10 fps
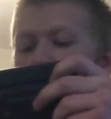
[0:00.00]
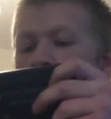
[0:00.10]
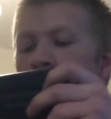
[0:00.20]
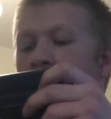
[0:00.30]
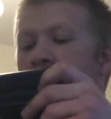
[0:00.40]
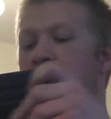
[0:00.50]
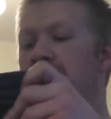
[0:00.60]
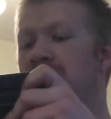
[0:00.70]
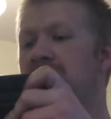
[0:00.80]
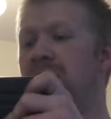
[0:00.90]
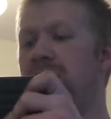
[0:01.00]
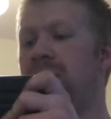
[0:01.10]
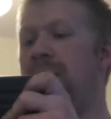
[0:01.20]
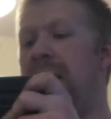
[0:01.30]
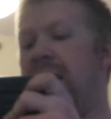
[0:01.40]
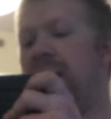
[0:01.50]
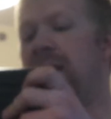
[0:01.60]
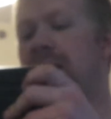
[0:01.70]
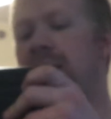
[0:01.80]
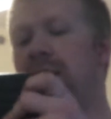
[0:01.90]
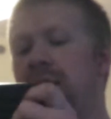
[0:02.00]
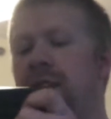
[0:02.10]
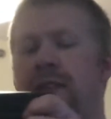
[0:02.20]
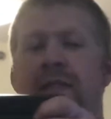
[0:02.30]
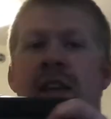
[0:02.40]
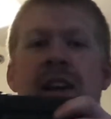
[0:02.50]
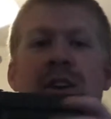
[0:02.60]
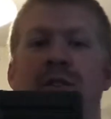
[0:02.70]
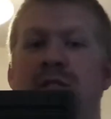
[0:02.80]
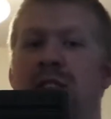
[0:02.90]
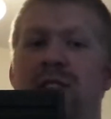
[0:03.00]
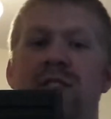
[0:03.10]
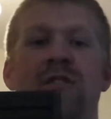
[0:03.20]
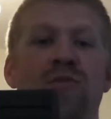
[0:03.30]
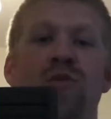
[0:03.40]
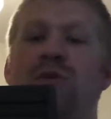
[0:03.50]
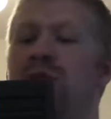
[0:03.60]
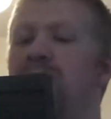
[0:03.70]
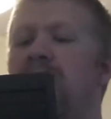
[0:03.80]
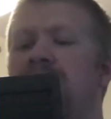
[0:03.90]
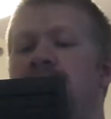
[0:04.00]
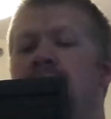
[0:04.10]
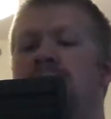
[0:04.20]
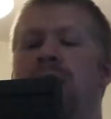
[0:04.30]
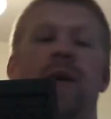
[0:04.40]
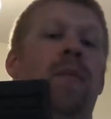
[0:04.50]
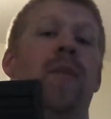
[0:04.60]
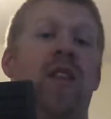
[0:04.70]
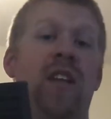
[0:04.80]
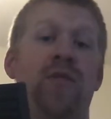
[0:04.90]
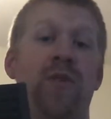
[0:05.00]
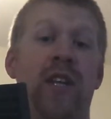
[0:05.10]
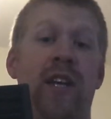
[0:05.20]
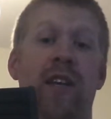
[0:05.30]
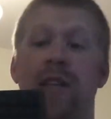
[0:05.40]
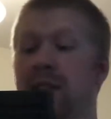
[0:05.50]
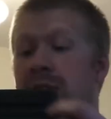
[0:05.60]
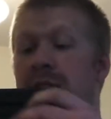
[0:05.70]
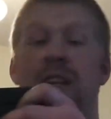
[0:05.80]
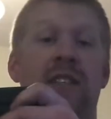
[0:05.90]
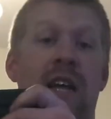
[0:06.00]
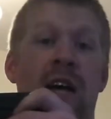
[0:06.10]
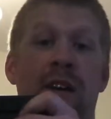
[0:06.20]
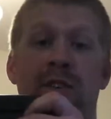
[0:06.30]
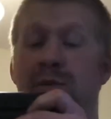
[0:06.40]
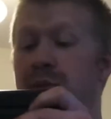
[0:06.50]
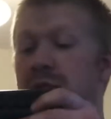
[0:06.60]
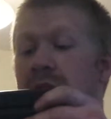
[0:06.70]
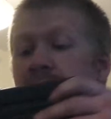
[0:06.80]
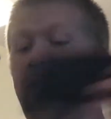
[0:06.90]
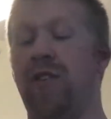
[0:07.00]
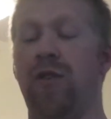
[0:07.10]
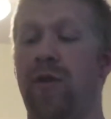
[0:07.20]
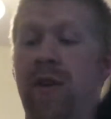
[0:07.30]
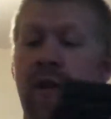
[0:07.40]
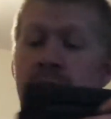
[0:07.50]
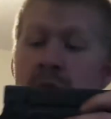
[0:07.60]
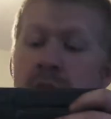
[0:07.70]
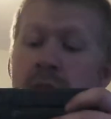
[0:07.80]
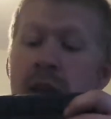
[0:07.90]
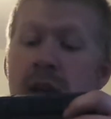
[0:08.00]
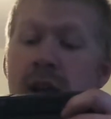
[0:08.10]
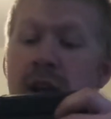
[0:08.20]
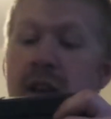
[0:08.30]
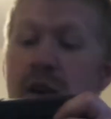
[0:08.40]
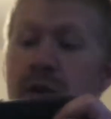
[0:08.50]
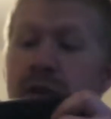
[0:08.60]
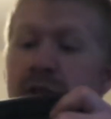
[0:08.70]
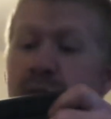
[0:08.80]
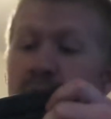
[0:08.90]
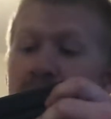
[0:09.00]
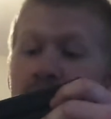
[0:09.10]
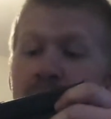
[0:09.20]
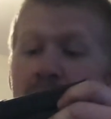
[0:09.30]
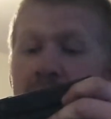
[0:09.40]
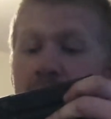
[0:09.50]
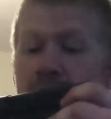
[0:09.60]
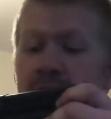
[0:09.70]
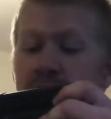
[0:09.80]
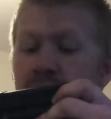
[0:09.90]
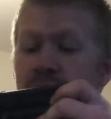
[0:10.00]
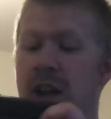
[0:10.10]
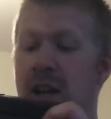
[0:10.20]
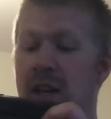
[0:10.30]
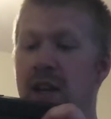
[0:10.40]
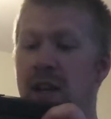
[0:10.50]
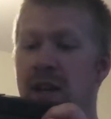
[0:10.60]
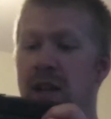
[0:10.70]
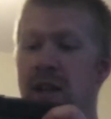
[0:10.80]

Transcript: while you insert the mag, then it goes in just smooth as butter. But that's ridiculous, and that's not how you're supposed to have to do it. I know there's supposed to be a straight in